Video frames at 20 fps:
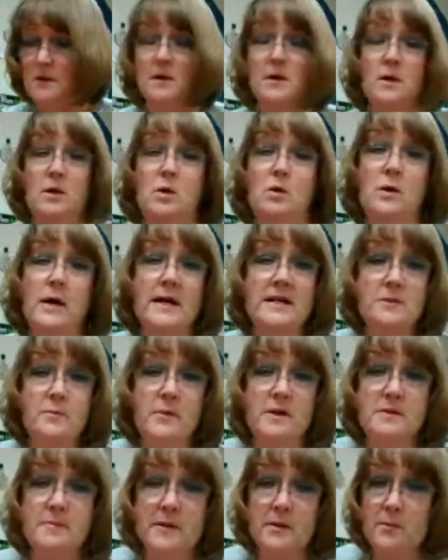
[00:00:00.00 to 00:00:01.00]
You guys
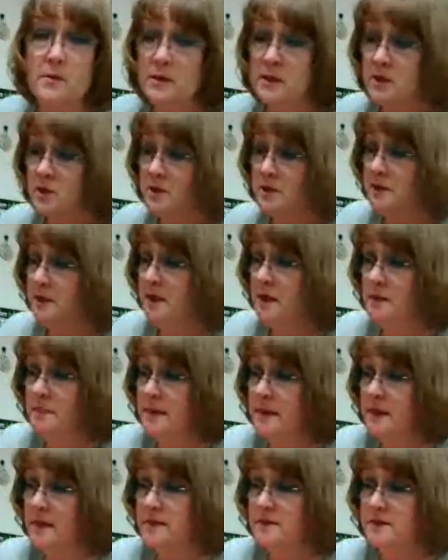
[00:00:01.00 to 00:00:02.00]
must be really good luck
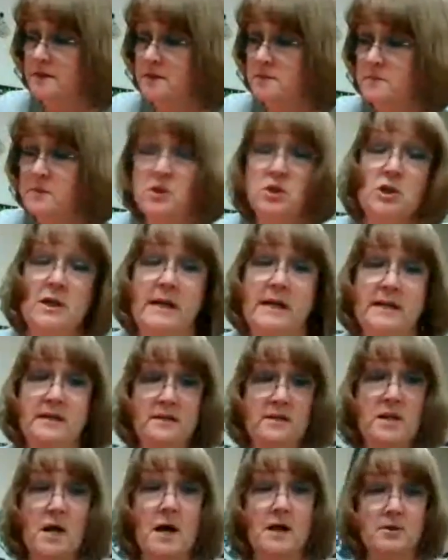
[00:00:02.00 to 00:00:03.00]
because this machine is
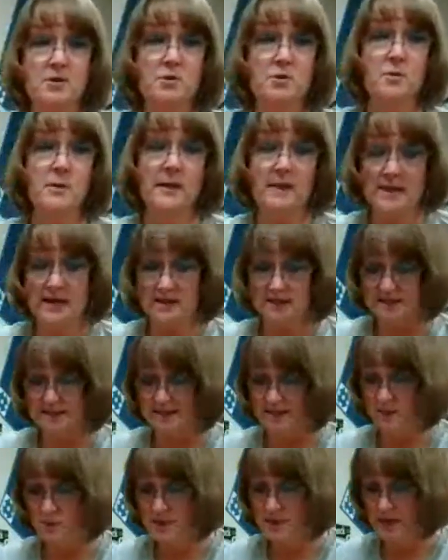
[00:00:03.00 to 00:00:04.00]
not doing that
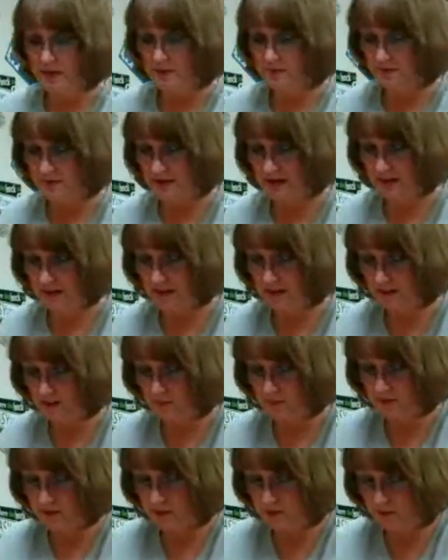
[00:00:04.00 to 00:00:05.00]
slow down thing that it
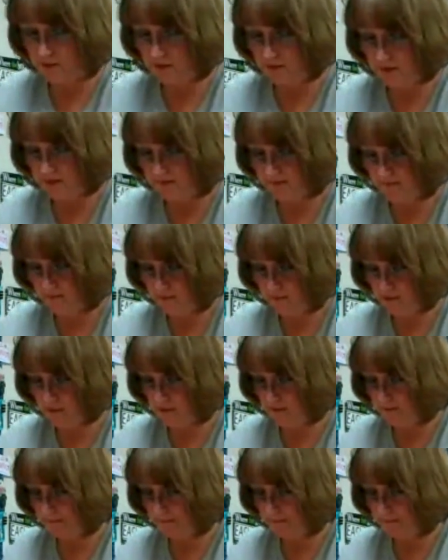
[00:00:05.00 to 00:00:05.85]
was doing before.